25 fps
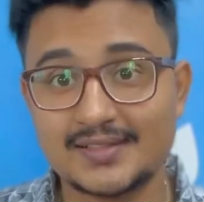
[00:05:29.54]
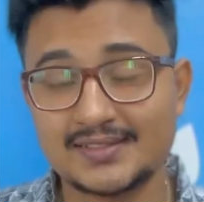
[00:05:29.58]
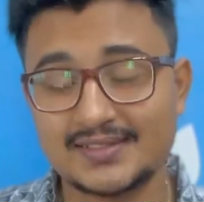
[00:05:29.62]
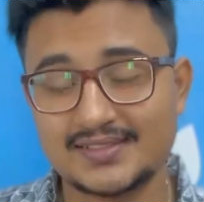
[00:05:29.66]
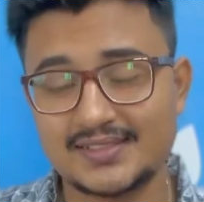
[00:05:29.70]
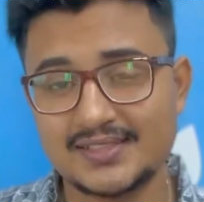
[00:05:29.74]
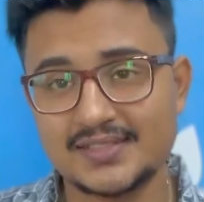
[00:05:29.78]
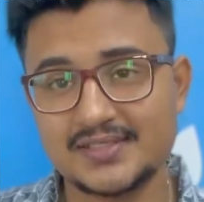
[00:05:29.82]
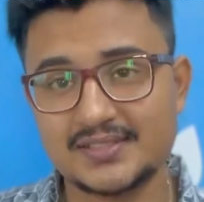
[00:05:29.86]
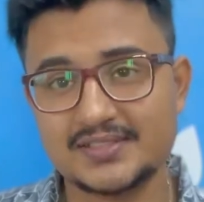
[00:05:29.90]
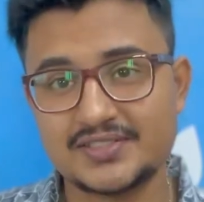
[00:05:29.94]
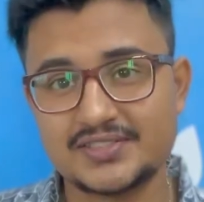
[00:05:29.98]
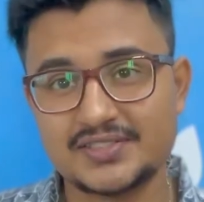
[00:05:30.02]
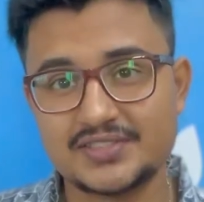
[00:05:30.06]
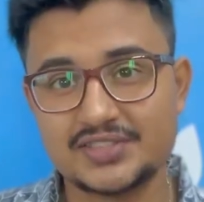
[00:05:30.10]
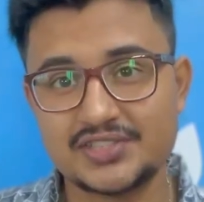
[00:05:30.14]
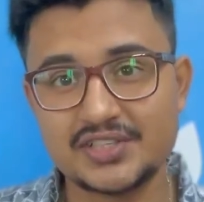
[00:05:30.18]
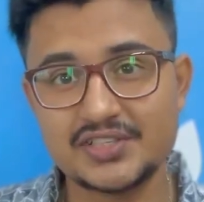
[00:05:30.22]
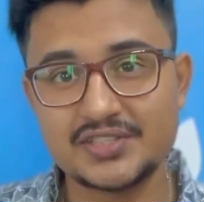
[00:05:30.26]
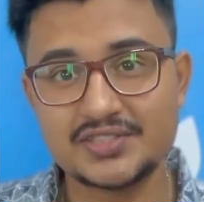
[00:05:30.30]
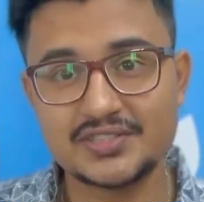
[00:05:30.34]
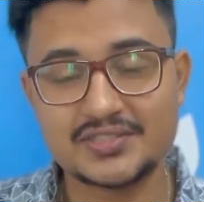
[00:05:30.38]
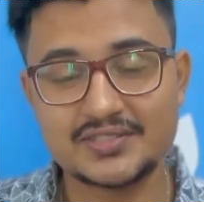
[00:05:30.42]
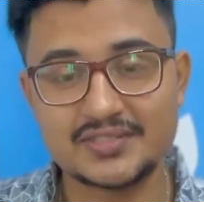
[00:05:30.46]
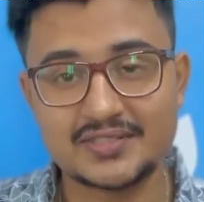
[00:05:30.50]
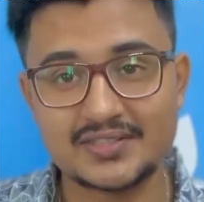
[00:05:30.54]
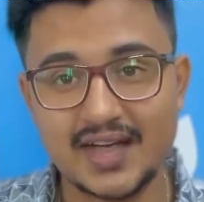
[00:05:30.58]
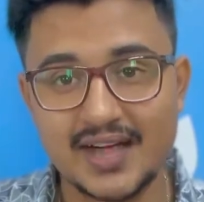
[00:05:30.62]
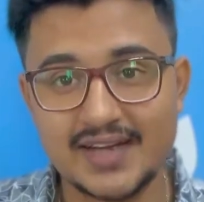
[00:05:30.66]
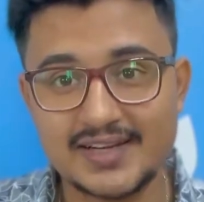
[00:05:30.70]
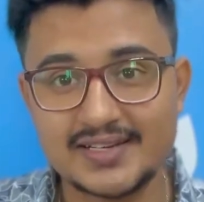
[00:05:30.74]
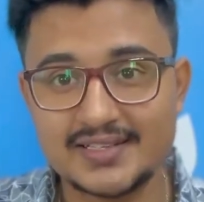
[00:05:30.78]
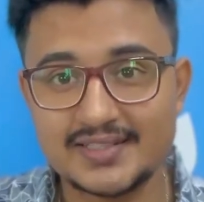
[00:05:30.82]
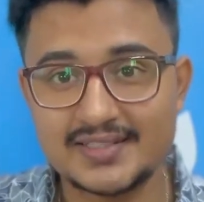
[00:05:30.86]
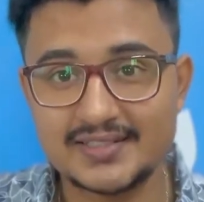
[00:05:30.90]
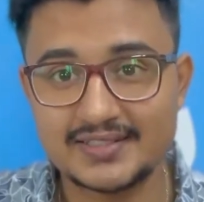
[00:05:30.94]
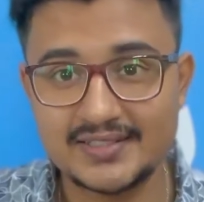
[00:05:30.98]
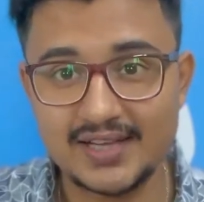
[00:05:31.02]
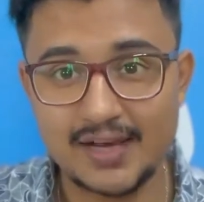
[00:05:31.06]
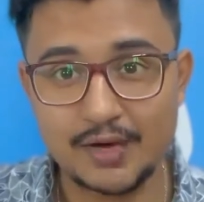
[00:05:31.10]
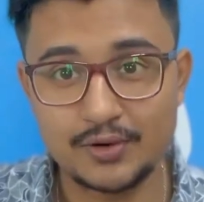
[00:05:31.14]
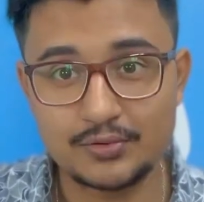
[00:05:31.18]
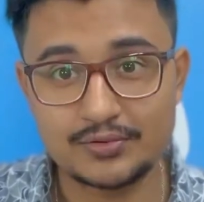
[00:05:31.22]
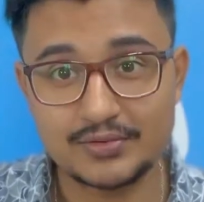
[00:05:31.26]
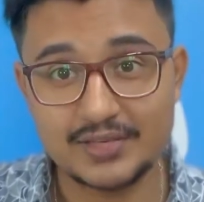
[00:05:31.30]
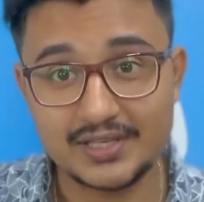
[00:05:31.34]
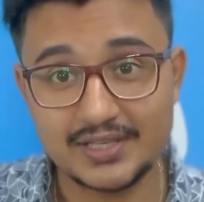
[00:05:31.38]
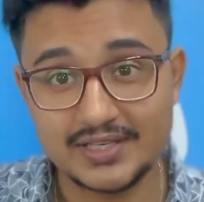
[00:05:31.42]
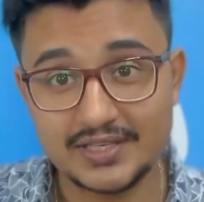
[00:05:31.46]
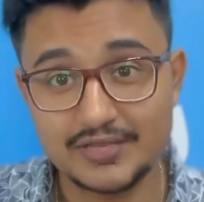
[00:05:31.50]
then just write it
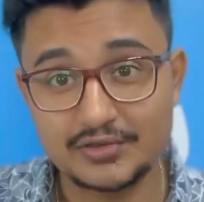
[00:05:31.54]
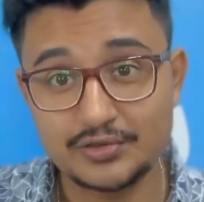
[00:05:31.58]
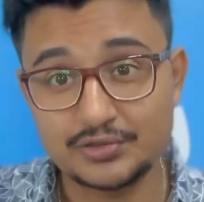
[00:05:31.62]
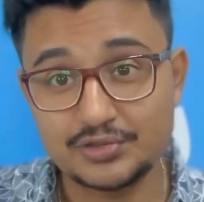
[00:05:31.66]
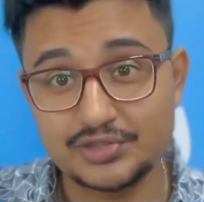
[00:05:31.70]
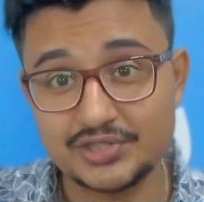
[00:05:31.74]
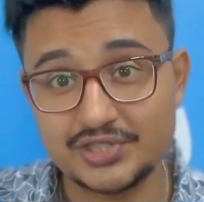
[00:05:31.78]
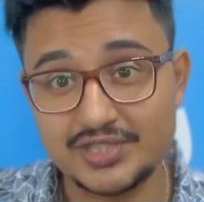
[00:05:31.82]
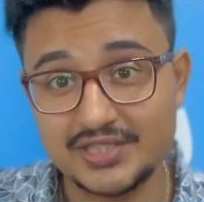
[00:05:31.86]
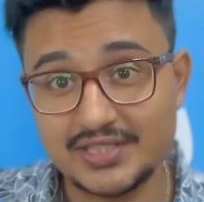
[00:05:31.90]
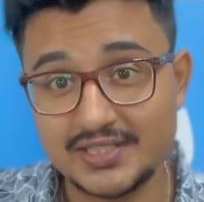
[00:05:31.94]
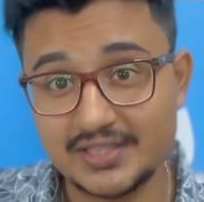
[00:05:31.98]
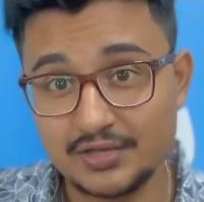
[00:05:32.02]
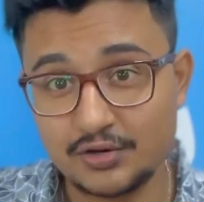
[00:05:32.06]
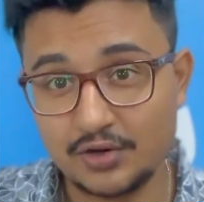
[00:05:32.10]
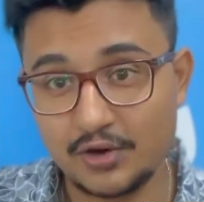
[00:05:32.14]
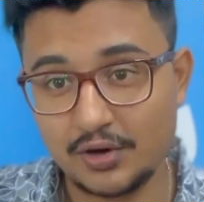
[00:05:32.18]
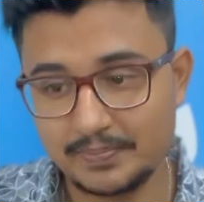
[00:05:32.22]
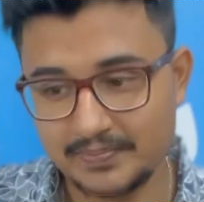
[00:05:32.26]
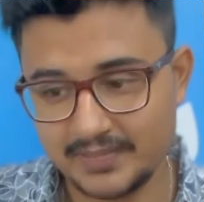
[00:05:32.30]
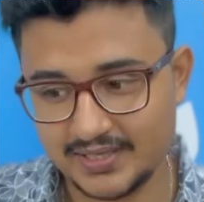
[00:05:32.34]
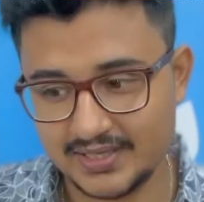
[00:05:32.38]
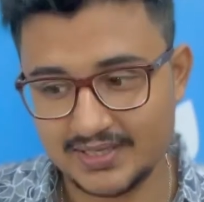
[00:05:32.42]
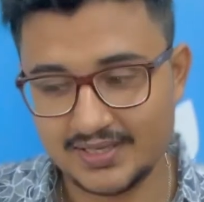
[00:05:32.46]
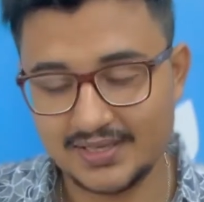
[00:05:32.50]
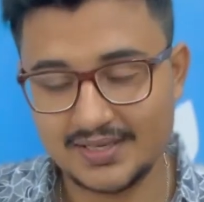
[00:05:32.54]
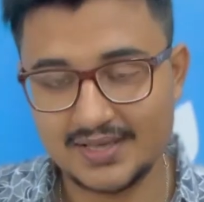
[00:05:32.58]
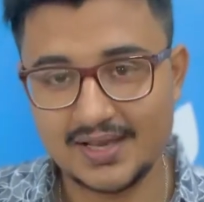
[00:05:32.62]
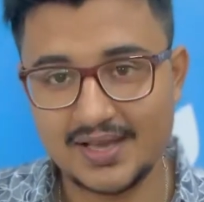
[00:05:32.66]
down in your GT copy.